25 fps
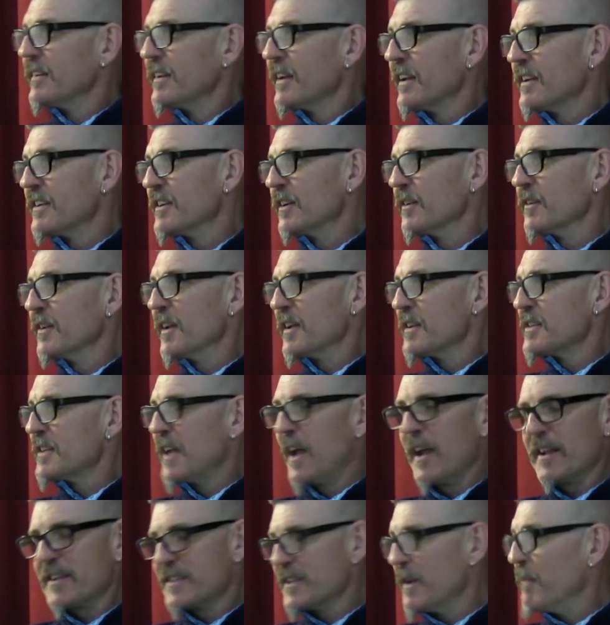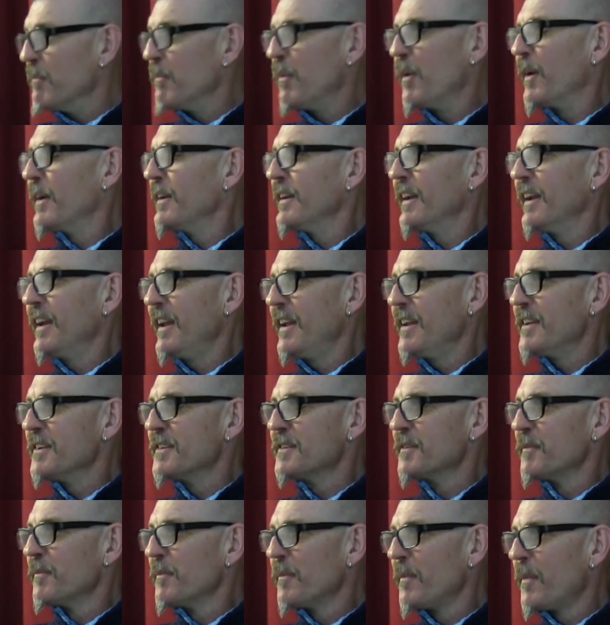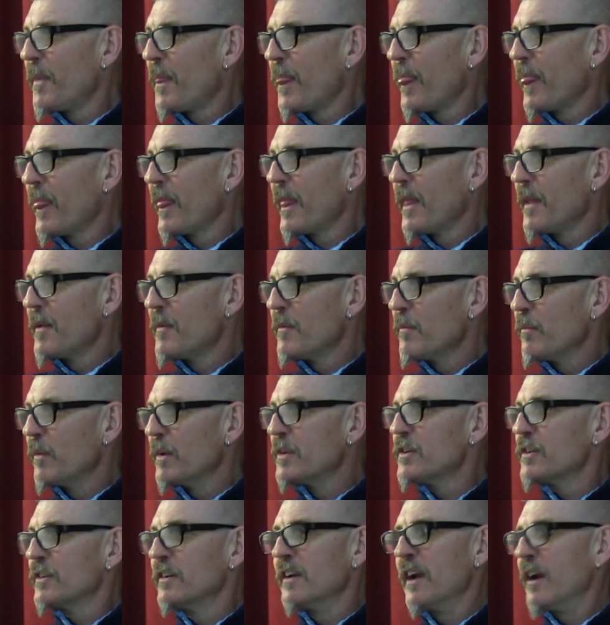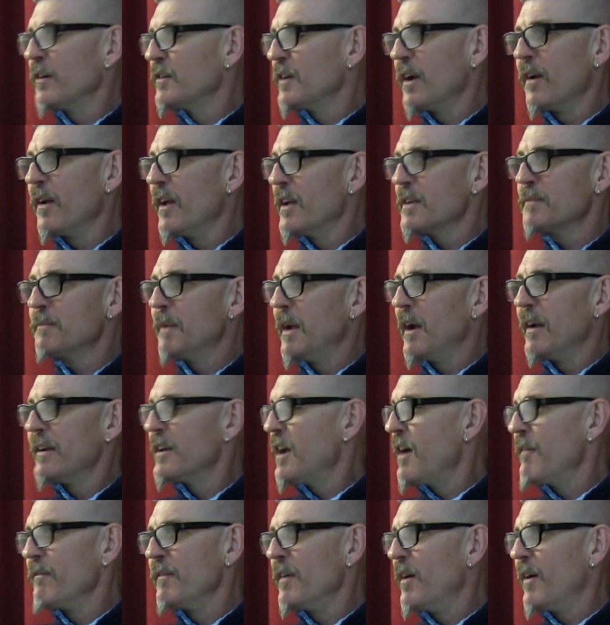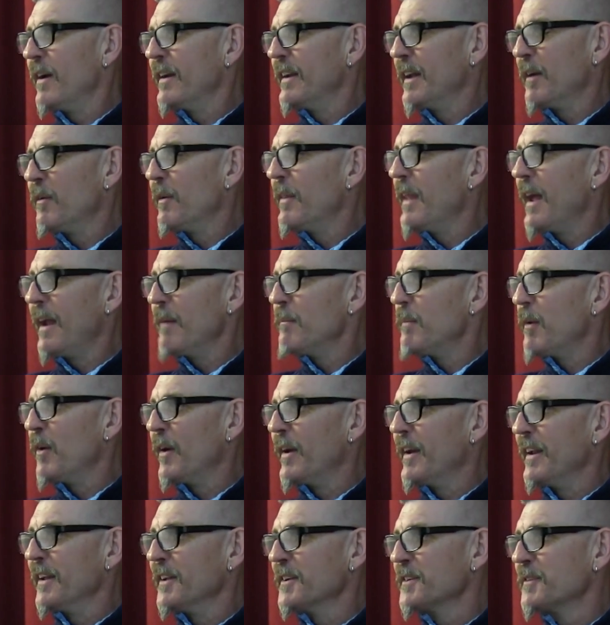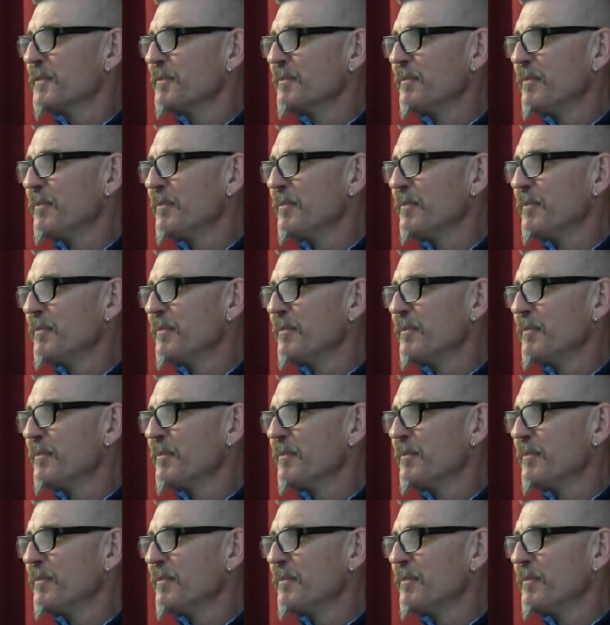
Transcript: until at some point it happens. Which, no, don't ask me. I don't have no idea when that point is.